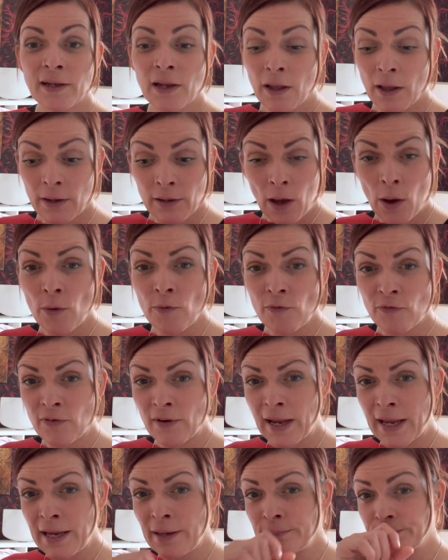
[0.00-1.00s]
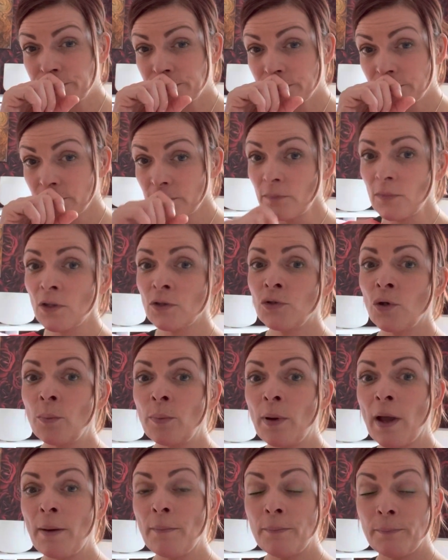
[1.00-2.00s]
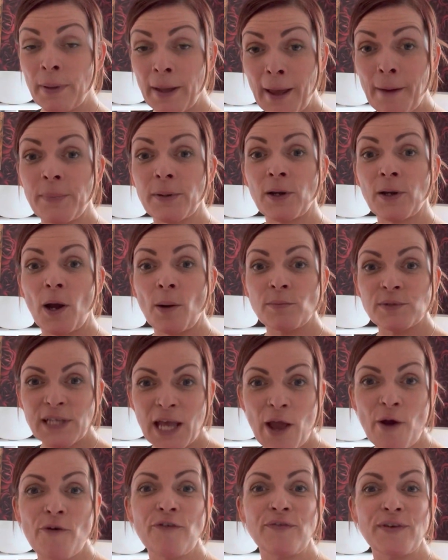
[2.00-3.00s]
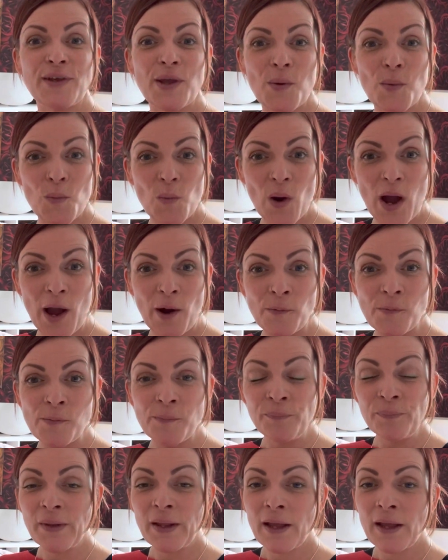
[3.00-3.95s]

And hopefully your pet becomes healthy and well,